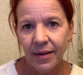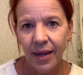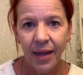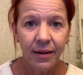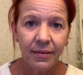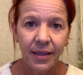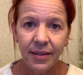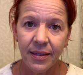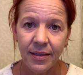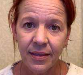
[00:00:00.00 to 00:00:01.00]
I don't think
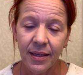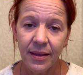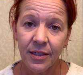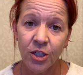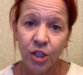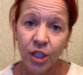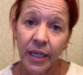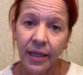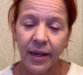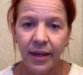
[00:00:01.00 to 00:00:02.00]
it's concealing shit